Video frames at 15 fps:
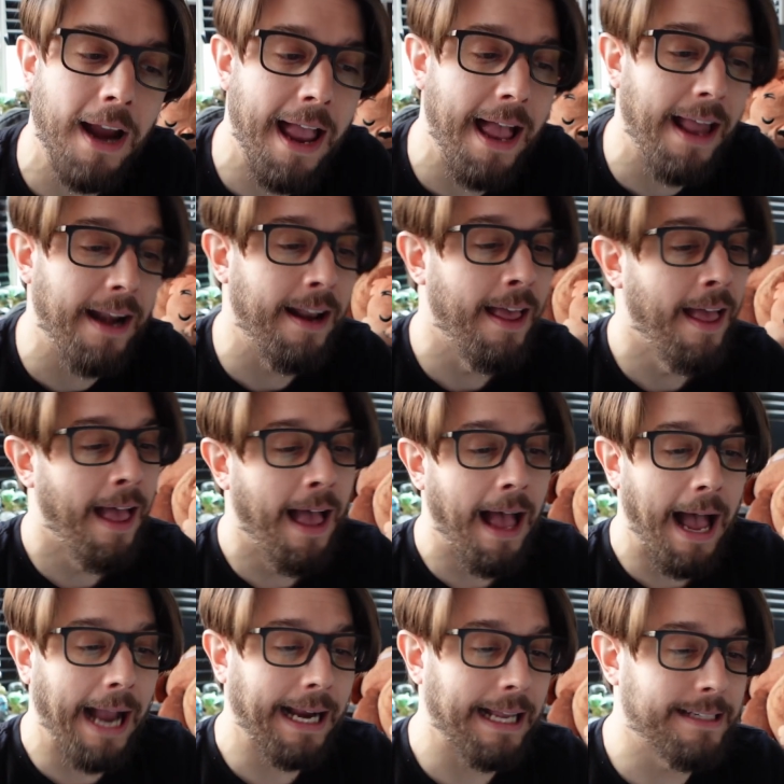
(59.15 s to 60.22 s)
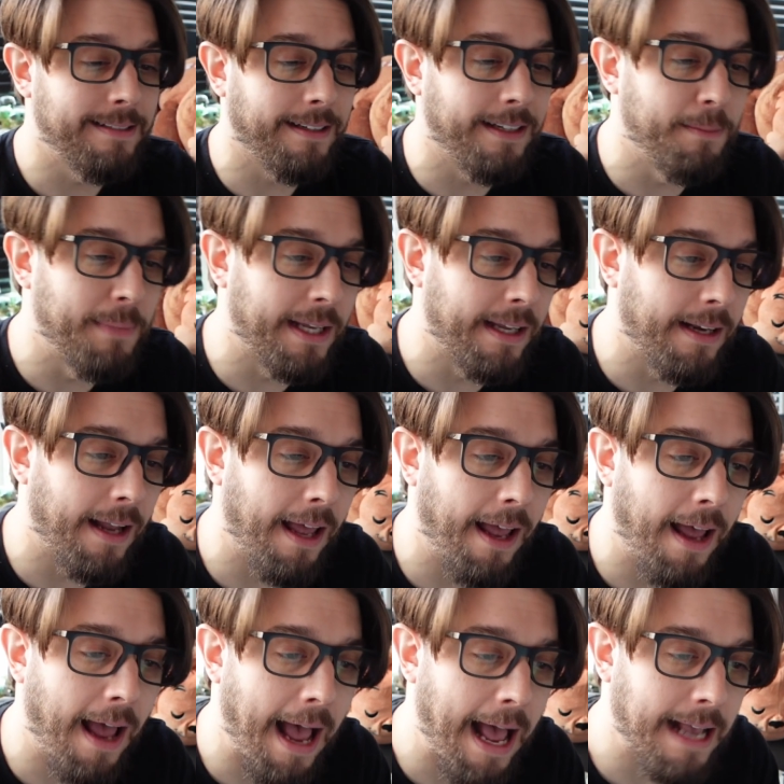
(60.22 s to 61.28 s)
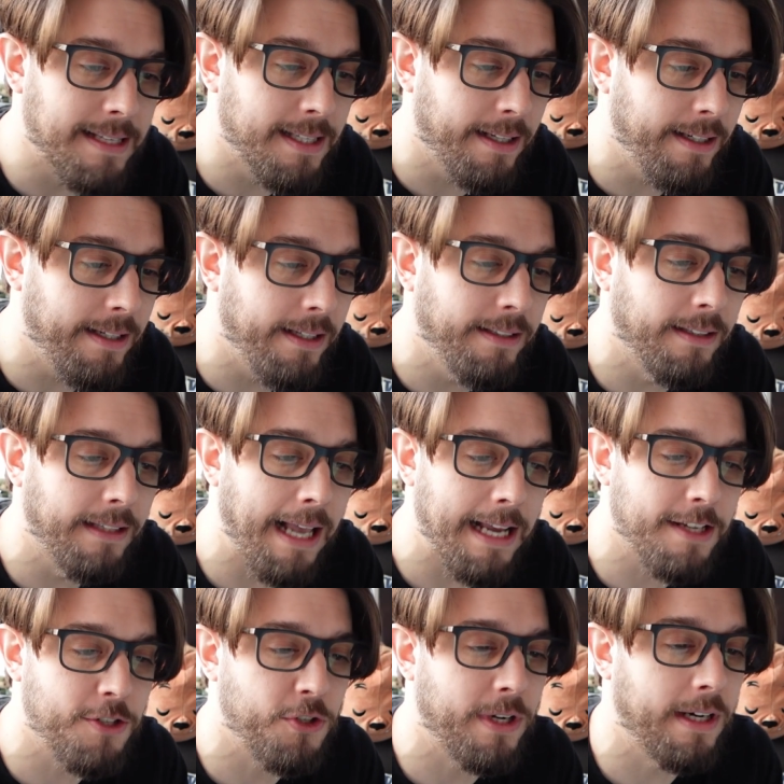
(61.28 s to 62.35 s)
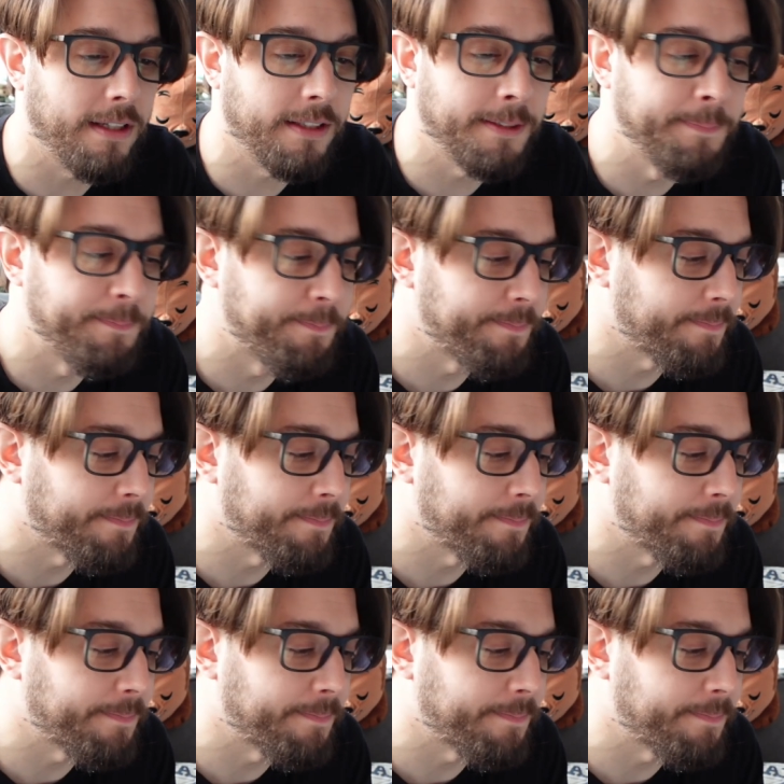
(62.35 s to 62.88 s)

And I gotta tell you, man, I said it in the last trailer